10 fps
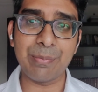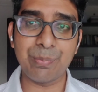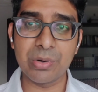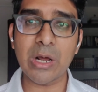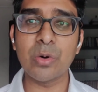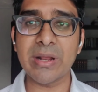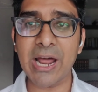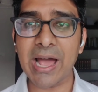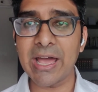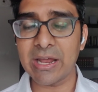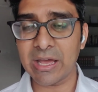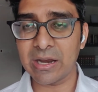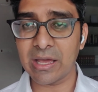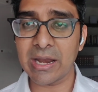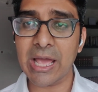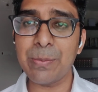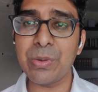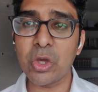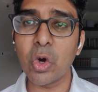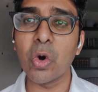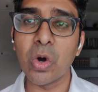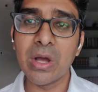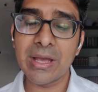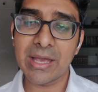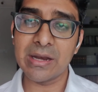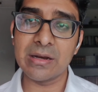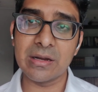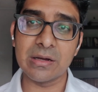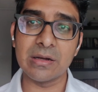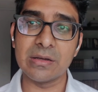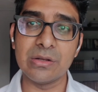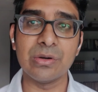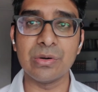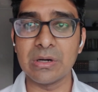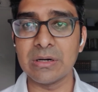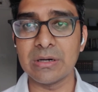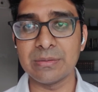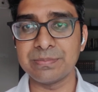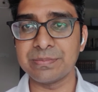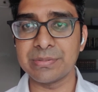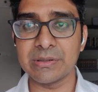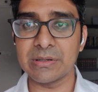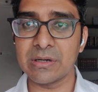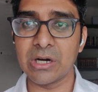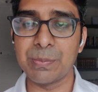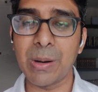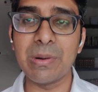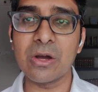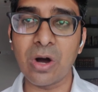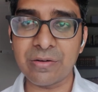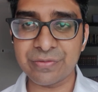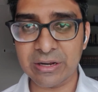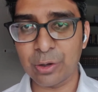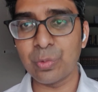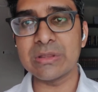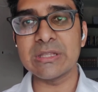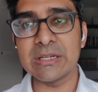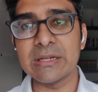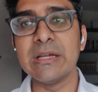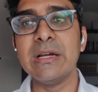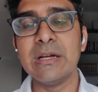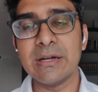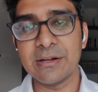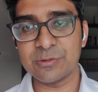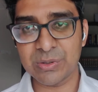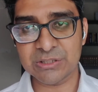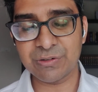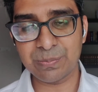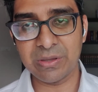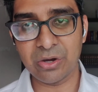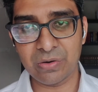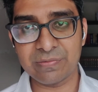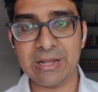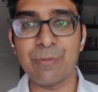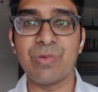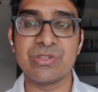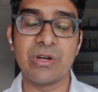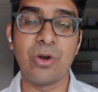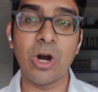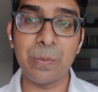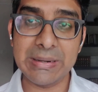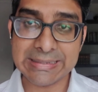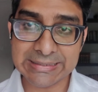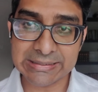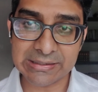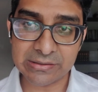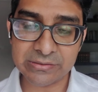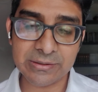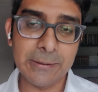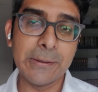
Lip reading: put out an IPO and a public offering within a specific period of time, which did not materialize.